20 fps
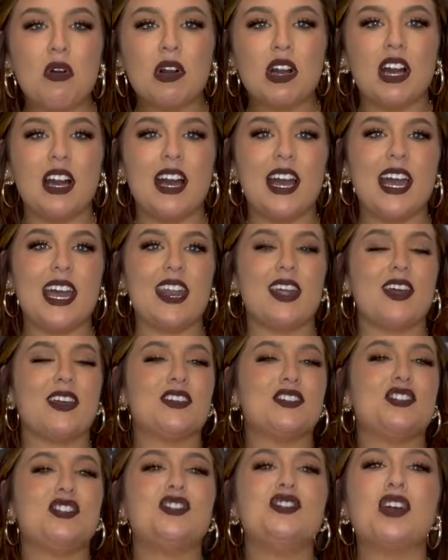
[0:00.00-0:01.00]
good,
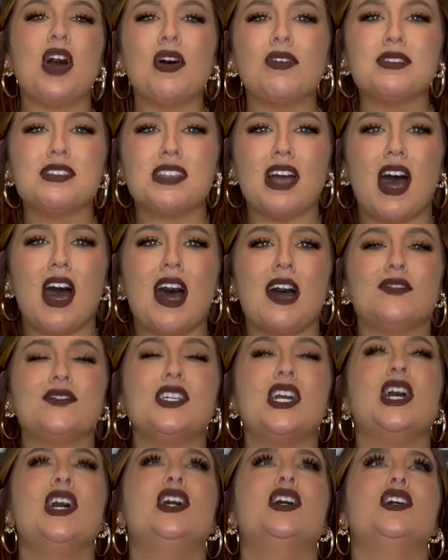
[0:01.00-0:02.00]
so
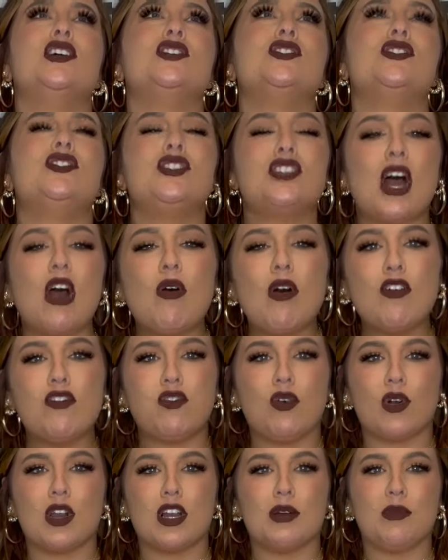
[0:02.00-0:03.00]
soft, so
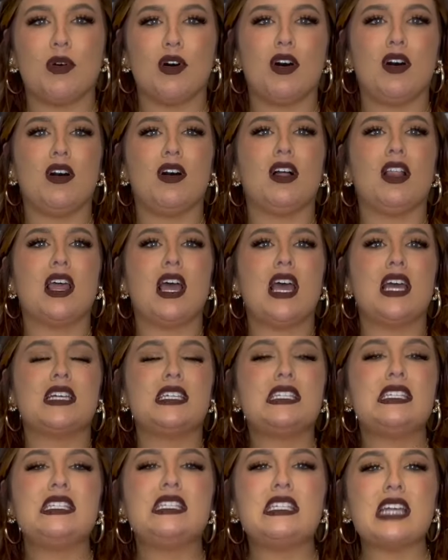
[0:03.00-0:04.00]
affordable,
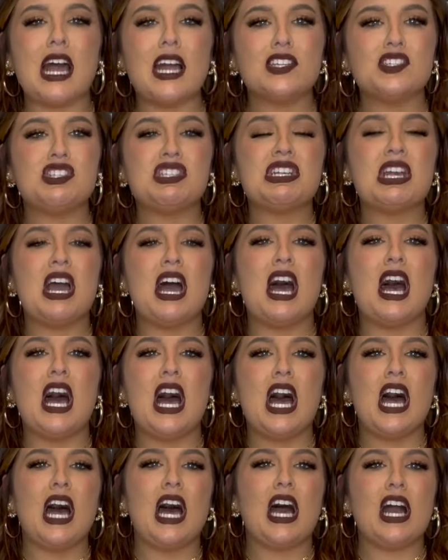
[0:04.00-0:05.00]
such
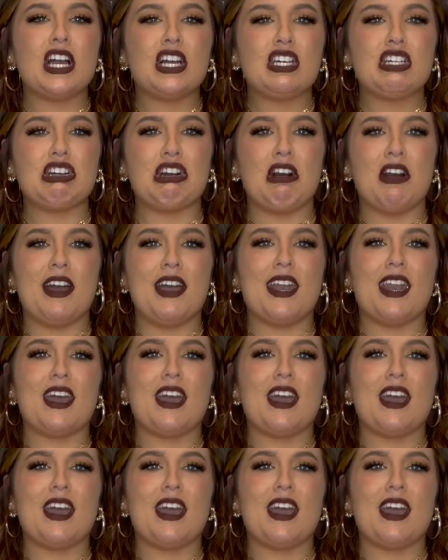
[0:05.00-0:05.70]
a good,